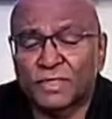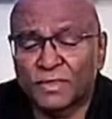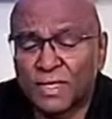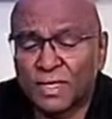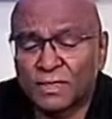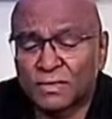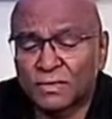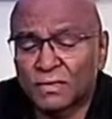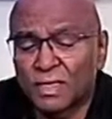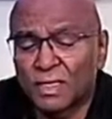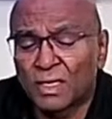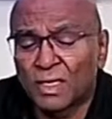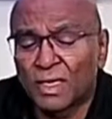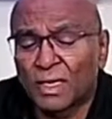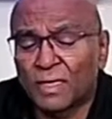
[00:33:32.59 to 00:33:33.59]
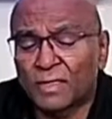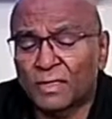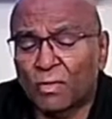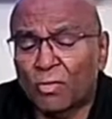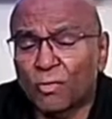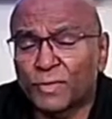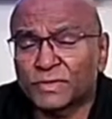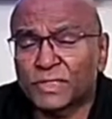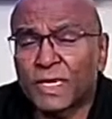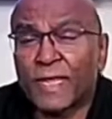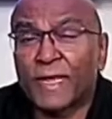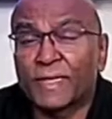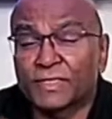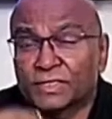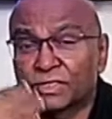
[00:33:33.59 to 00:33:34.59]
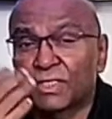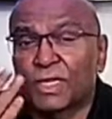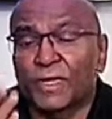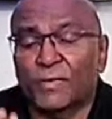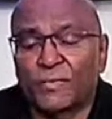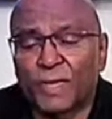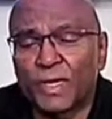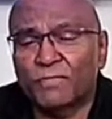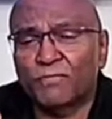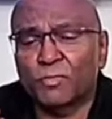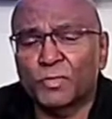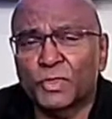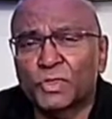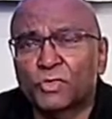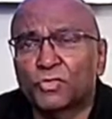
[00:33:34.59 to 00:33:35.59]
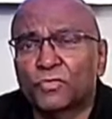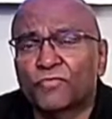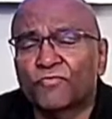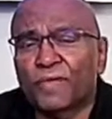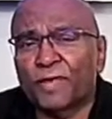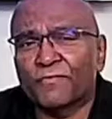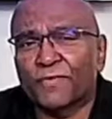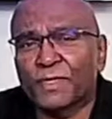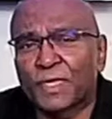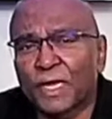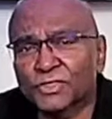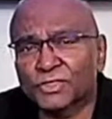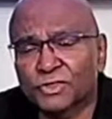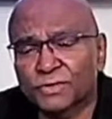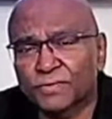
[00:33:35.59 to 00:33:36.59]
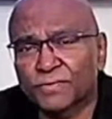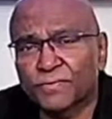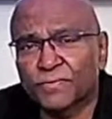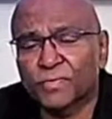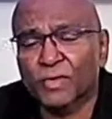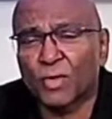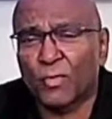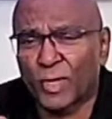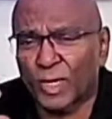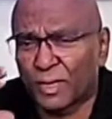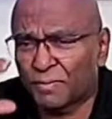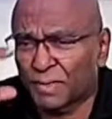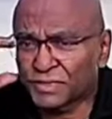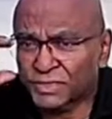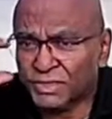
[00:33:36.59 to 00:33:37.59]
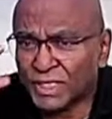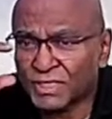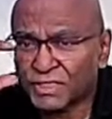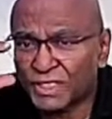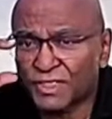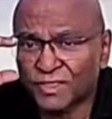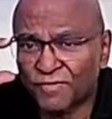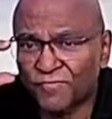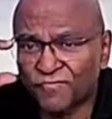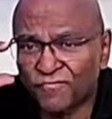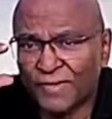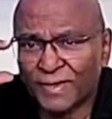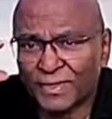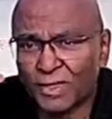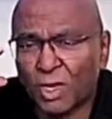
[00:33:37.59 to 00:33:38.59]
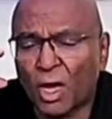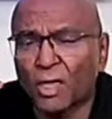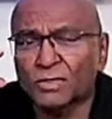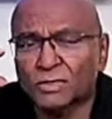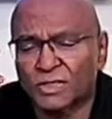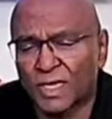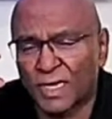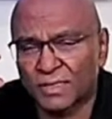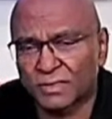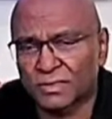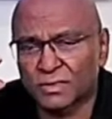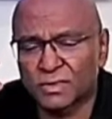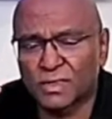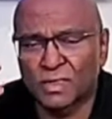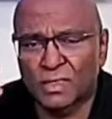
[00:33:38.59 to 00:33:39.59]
And always, like I say, whenever we do fat reduction, when I'm assessing the fat content,